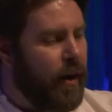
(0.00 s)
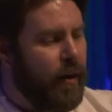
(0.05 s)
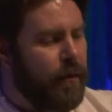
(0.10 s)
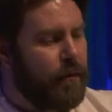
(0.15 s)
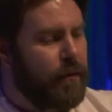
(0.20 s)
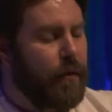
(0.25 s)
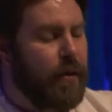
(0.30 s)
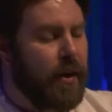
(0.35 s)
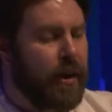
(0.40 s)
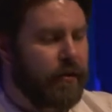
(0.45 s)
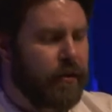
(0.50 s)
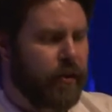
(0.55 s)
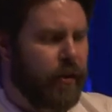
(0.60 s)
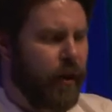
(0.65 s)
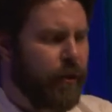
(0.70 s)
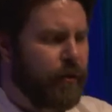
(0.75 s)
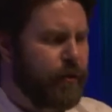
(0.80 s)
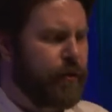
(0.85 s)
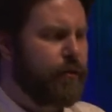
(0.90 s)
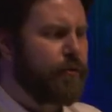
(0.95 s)
a few years
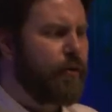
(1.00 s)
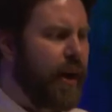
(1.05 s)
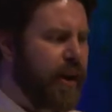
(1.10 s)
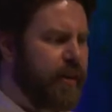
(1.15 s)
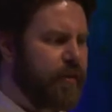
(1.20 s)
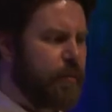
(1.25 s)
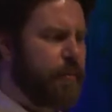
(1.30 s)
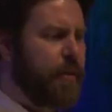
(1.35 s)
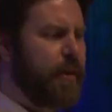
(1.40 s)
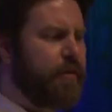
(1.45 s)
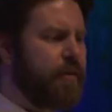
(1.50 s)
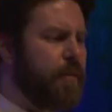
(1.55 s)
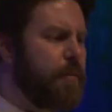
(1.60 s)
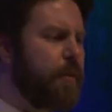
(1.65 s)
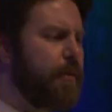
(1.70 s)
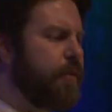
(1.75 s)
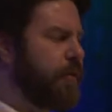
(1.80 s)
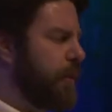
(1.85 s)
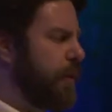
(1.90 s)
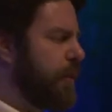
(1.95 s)
ago to write a piece of
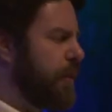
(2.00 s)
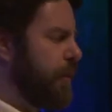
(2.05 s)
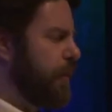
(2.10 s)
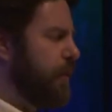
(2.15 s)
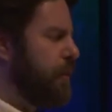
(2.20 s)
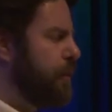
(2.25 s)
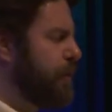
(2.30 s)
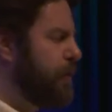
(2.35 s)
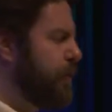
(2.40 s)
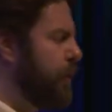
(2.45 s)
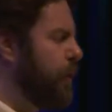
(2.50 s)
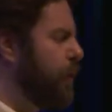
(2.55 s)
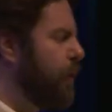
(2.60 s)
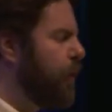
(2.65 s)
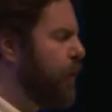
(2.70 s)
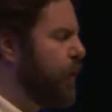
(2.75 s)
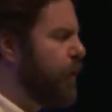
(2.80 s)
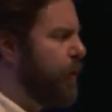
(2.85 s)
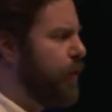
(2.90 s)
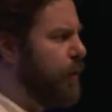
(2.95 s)
music
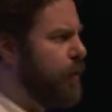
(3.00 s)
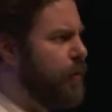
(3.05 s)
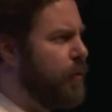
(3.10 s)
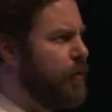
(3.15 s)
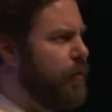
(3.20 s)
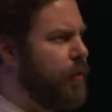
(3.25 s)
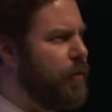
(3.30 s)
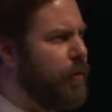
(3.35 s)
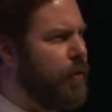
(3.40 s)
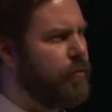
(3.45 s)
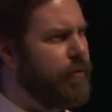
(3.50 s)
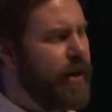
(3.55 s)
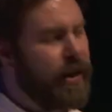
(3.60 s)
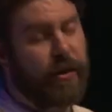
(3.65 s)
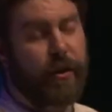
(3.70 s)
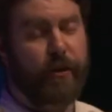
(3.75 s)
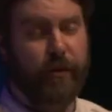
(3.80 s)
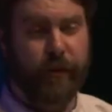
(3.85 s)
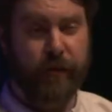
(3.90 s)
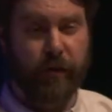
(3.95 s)
for
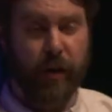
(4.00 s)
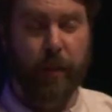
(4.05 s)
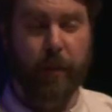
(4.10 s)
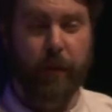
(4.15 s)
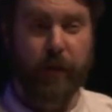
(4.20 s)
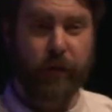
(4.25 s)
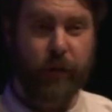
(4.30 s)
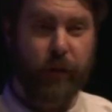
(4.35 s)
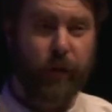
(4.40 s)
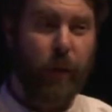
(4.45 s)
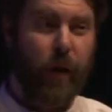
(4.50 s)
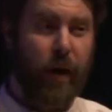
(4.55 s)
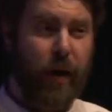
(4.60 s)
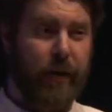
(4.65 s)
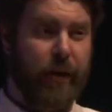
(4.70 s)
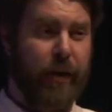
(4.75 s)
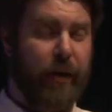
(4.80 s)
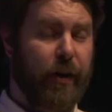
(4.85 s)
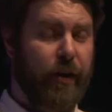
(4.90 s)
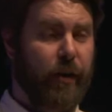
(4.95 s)
Red Note Ensemble, who
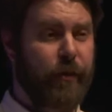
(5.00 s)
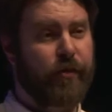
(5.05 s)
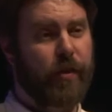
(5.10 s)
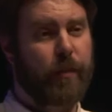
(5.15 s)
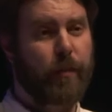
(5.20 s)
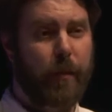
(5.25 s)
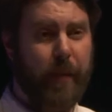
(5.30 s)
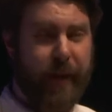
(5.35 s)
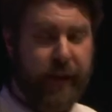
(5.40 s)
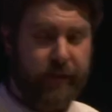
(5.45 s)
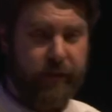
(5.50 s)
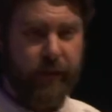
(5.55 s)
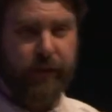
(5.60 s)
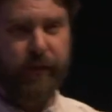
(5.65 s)
are an ensemble based